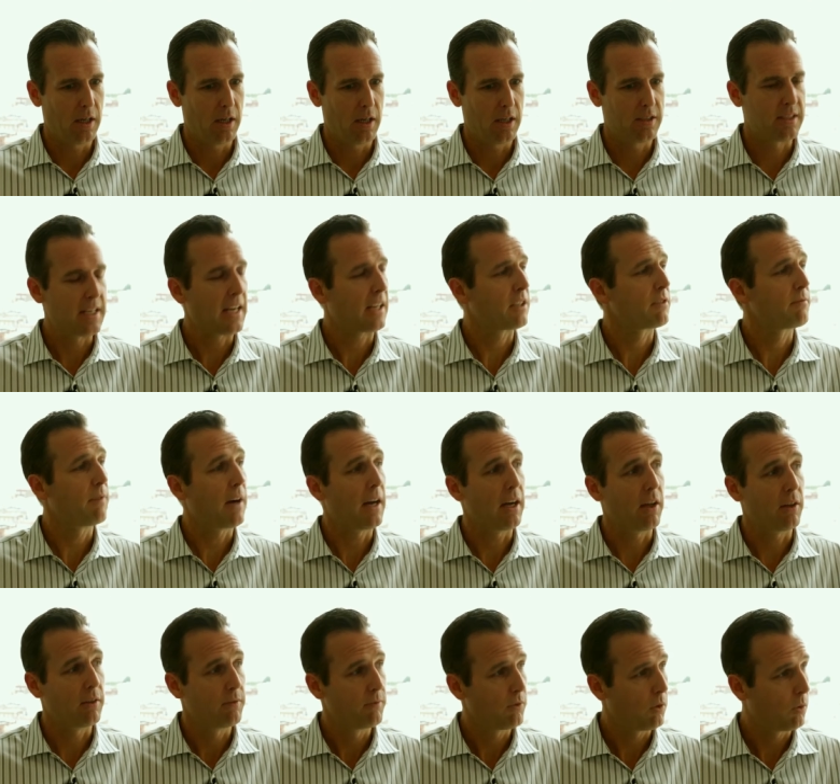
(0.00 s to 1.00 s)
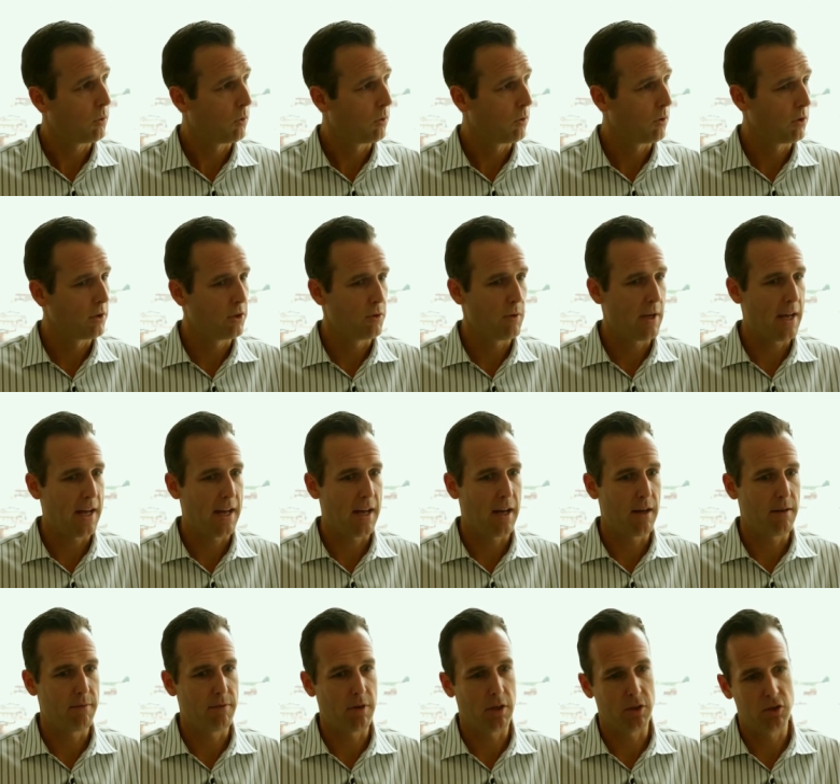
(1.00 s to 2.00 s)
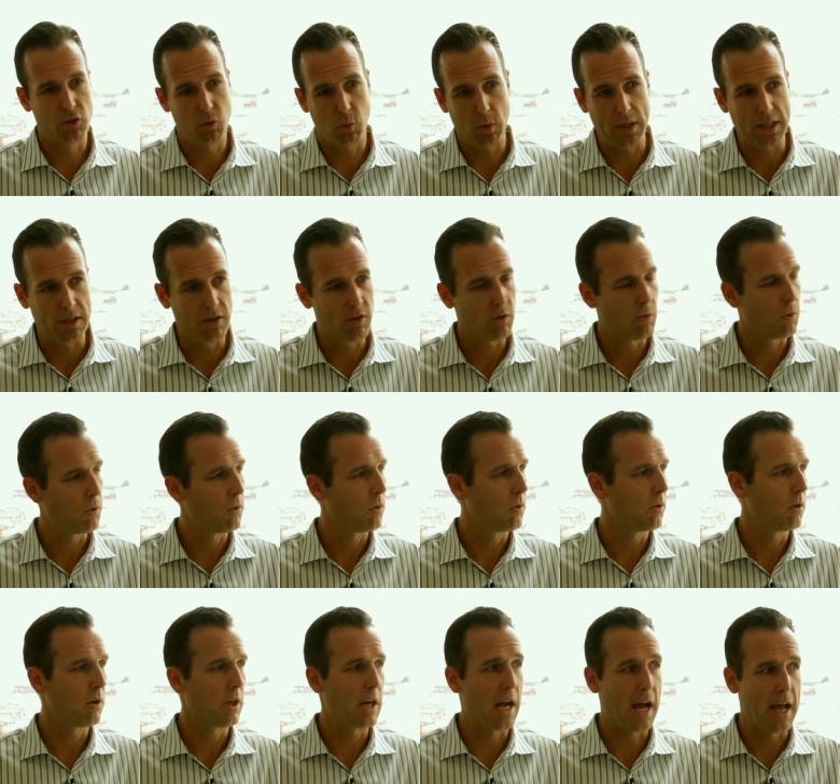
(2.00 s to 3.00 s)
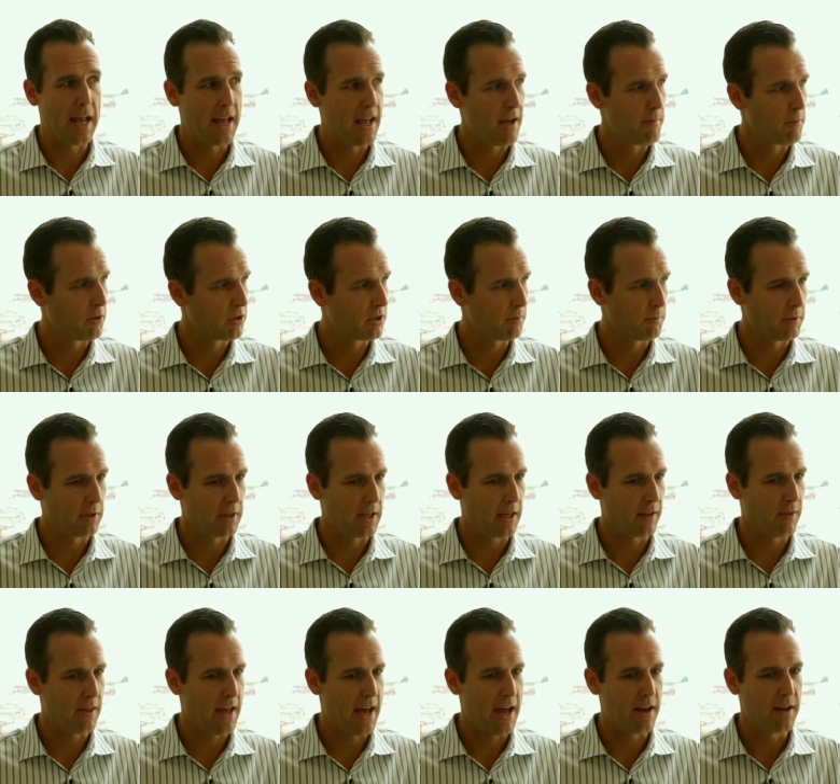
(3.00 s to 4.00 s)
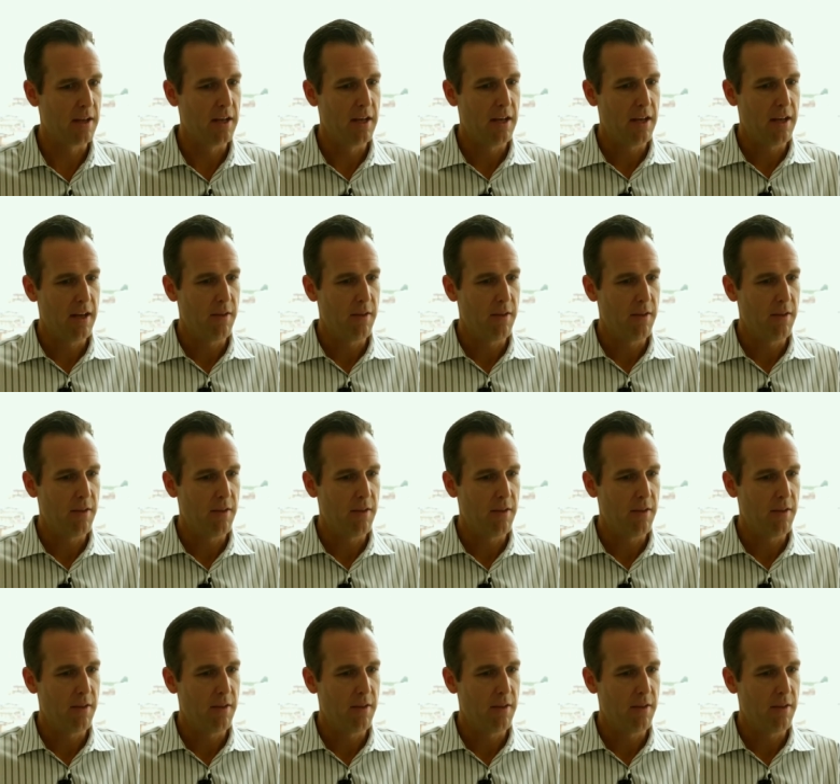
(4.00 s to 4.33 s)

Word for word: a text file, or you have a tweet, or an IM, or something like that,